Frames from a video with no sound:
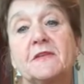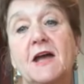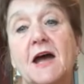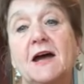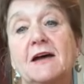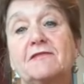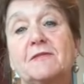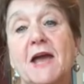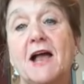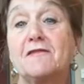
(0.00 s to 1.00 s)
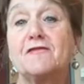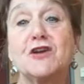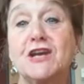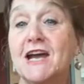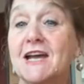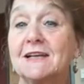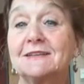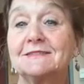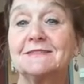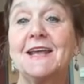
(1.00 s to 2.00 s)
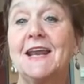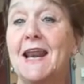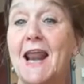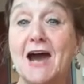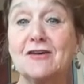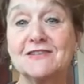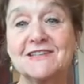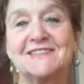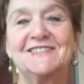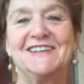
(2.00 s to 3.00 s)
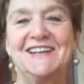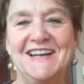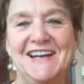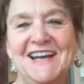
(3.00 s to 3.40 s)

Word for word: uh, from California, In-N-Out. Yes.